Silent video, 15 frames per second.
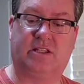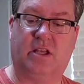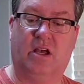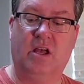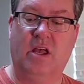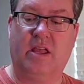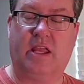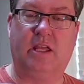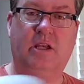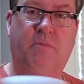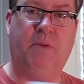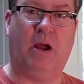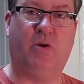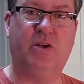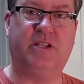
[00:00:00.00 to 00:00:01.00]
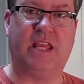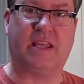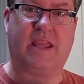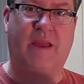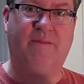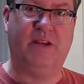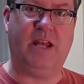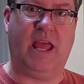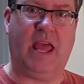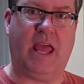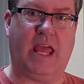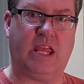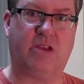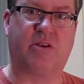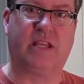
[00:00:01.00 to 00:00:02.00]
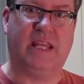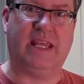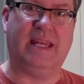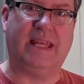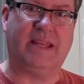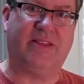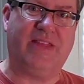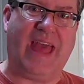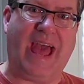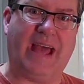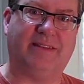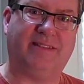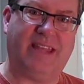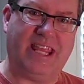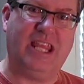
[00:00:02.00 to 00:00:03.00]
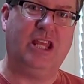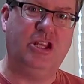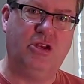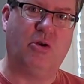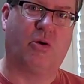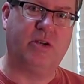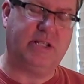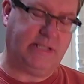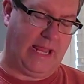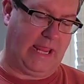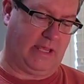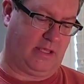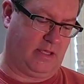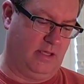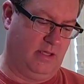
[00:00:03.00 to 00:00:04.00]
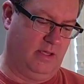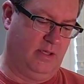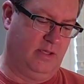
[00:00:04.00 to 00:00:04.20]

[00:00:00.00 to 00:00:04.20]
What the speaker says: So in your power shake every day, you're getting that in your shake.